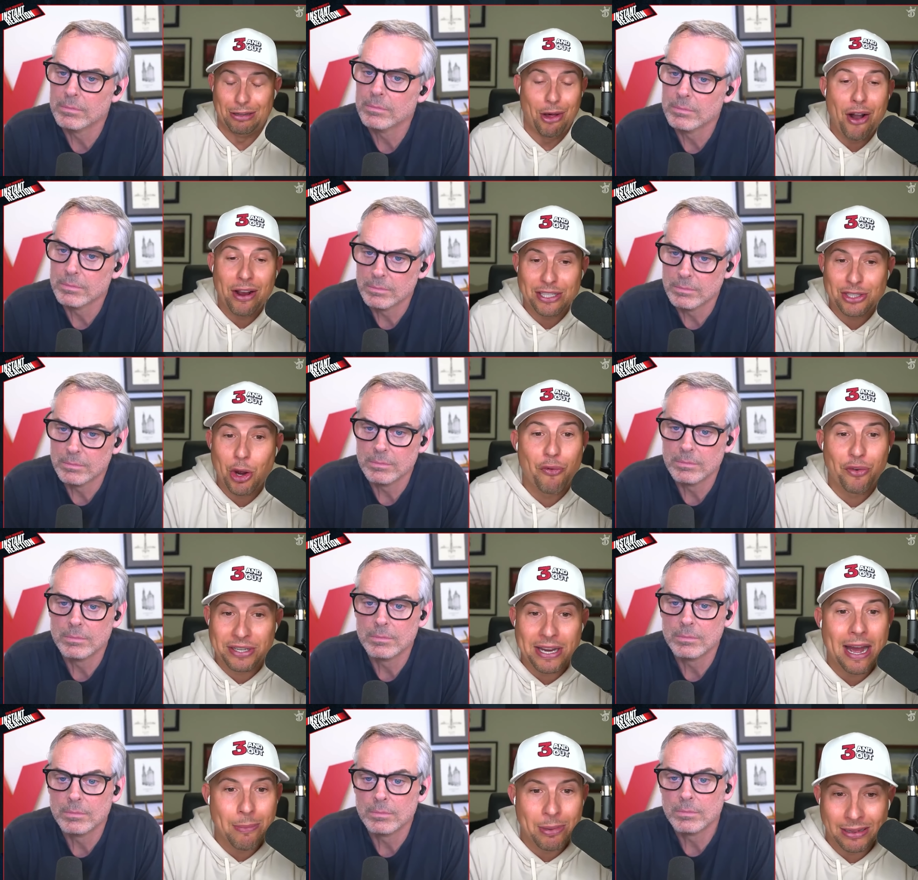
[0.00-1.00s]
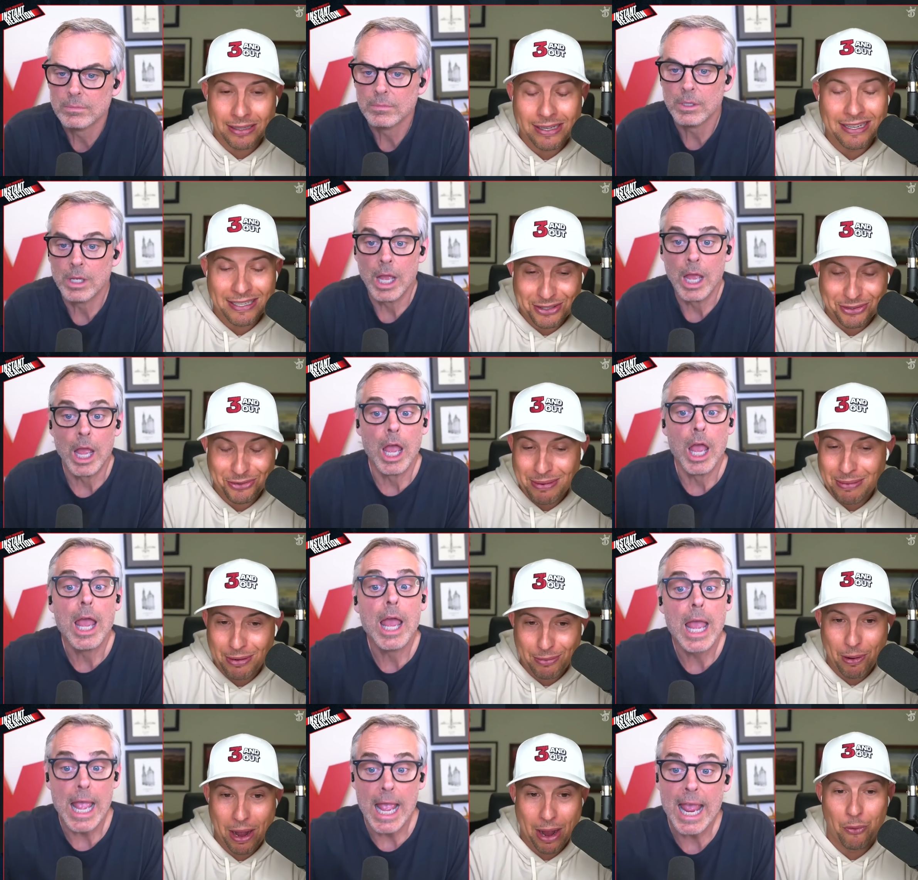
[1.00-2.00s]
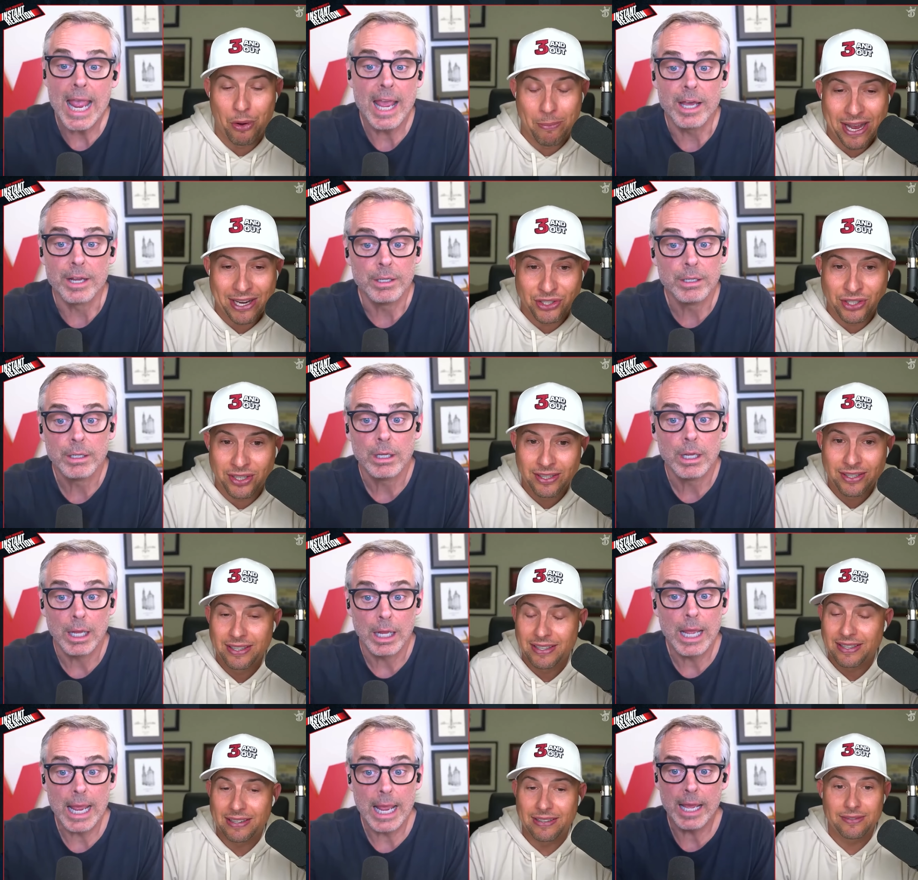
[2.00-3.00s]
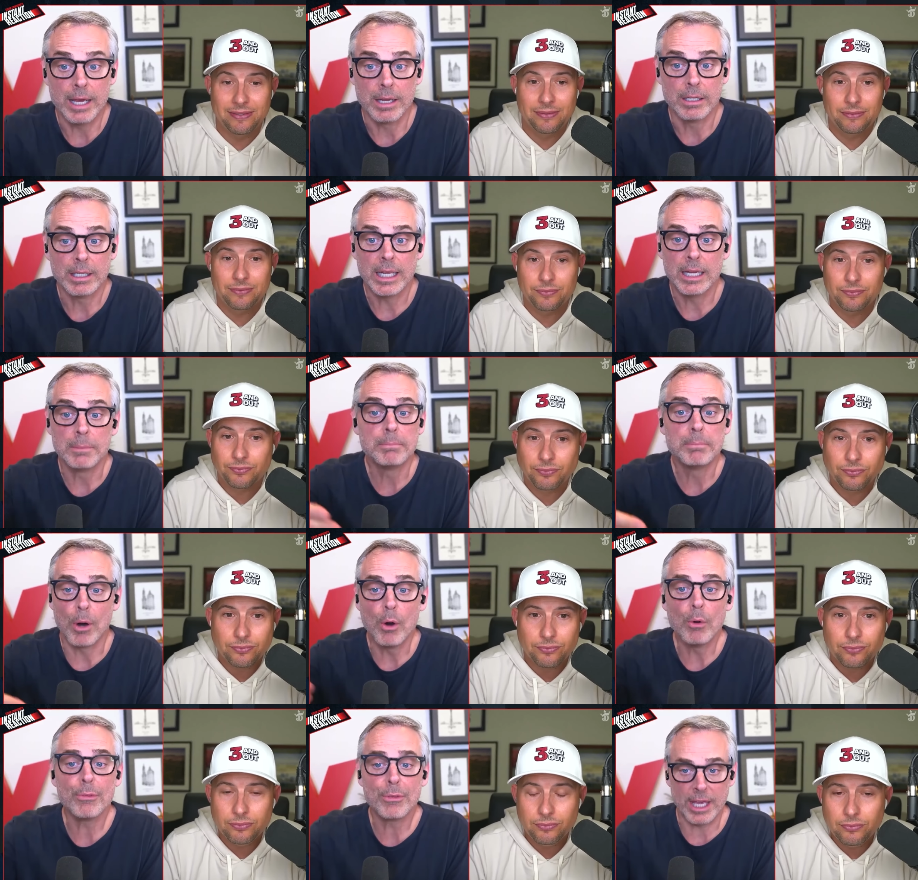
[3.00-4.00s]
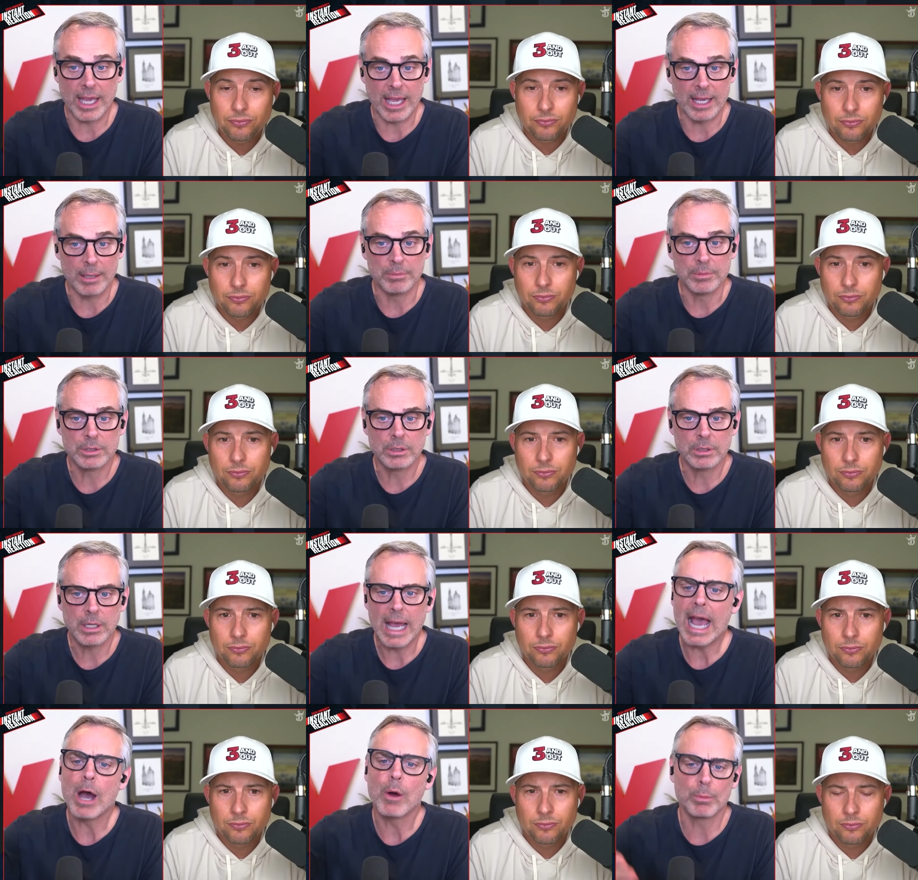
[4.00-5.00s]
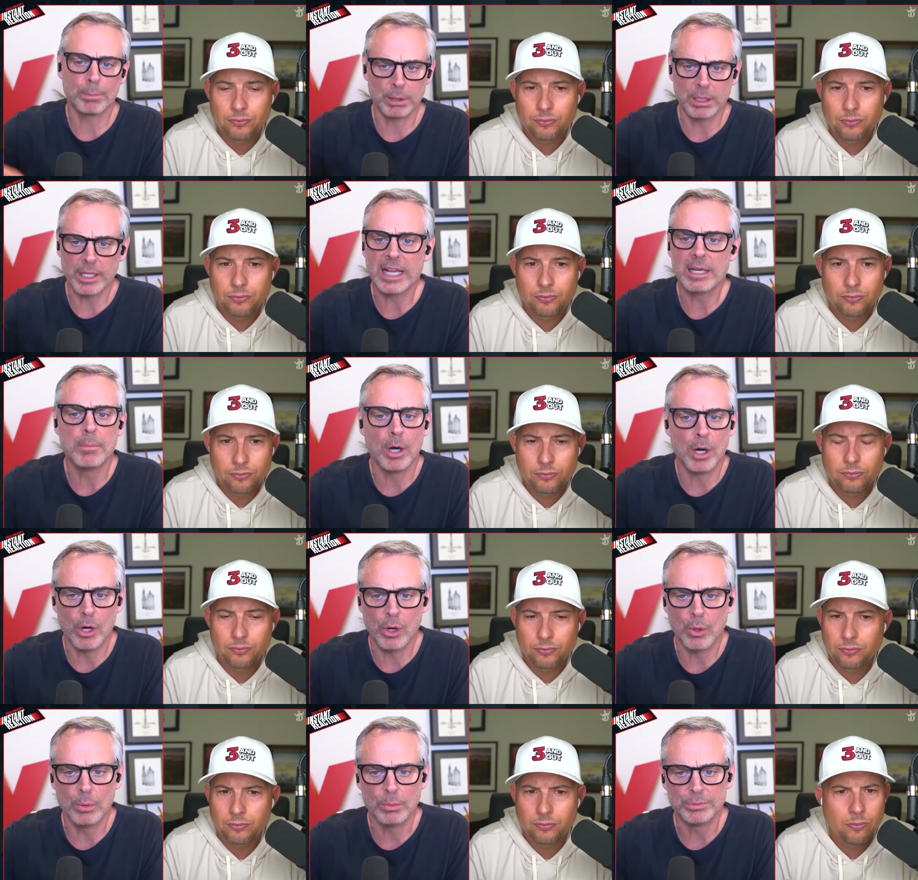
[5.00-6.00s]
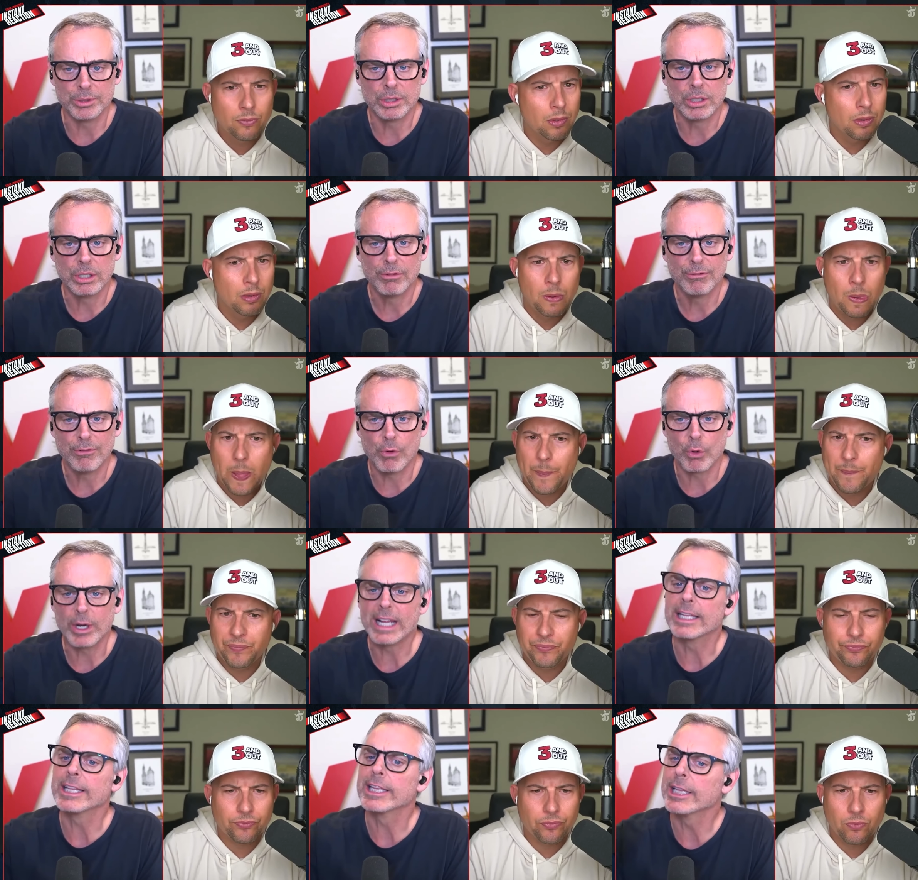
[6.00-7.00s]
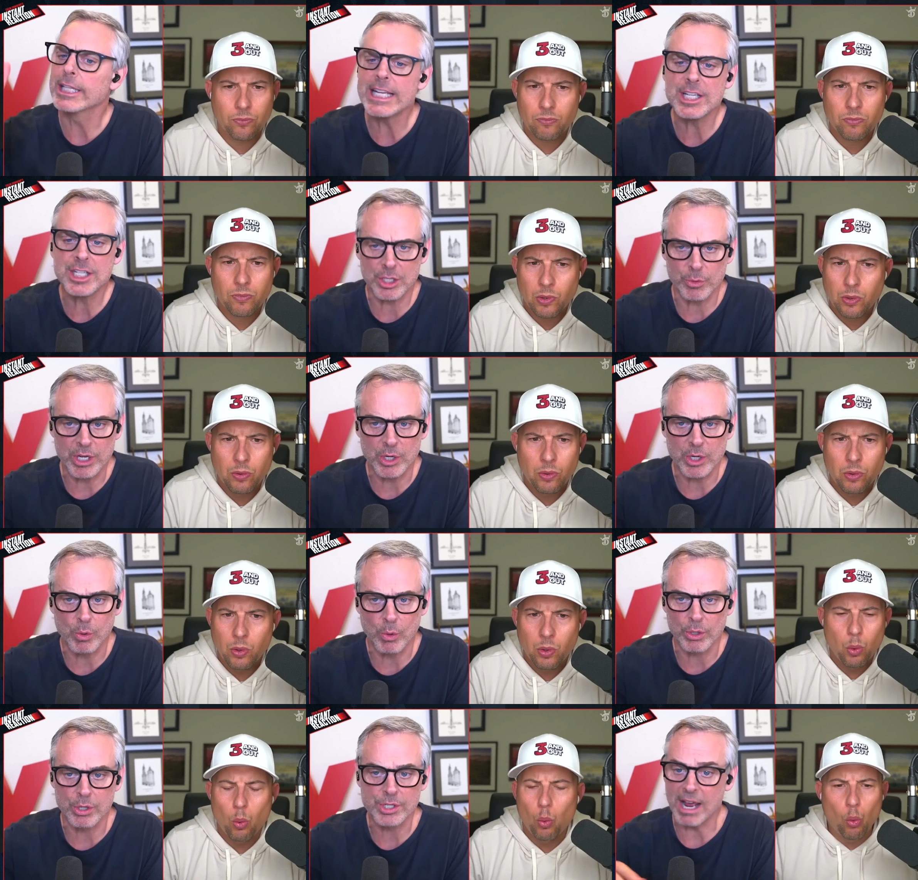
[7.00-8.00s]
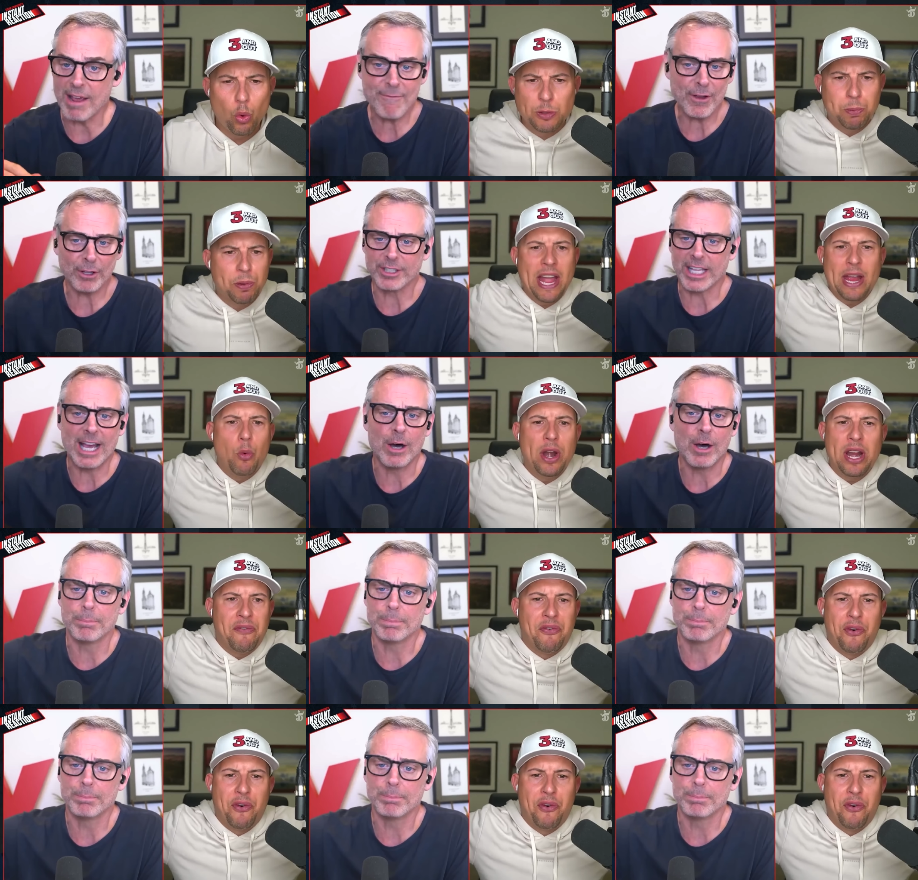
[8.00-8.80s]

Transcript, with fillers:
Speaker 1: longest overtime in league history, I would and, imagine.
Speaker 2: And in both games, outplayed Mahomes for at least three quarters. I was playing out- winning